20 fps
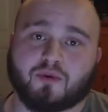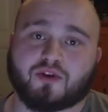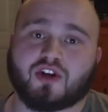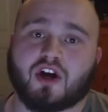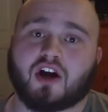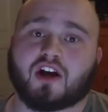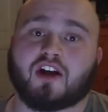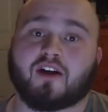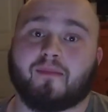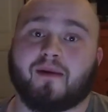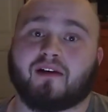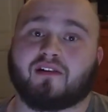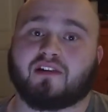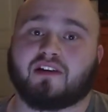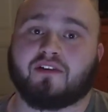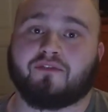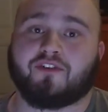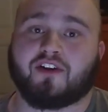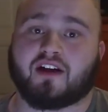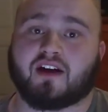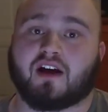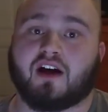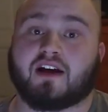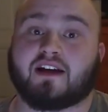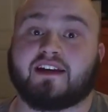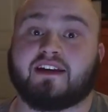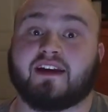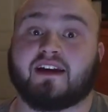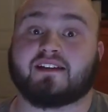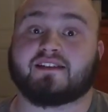we're talking about lifting
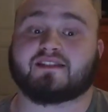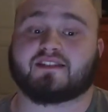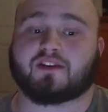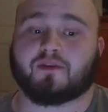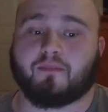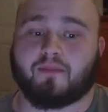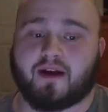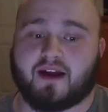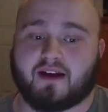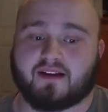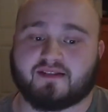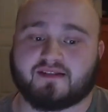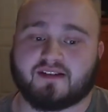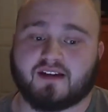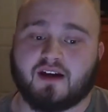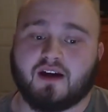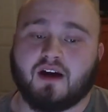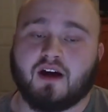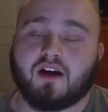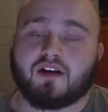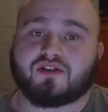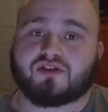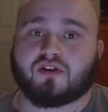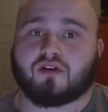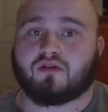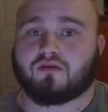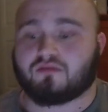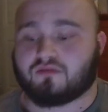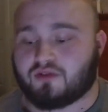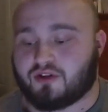against the bands.
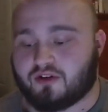So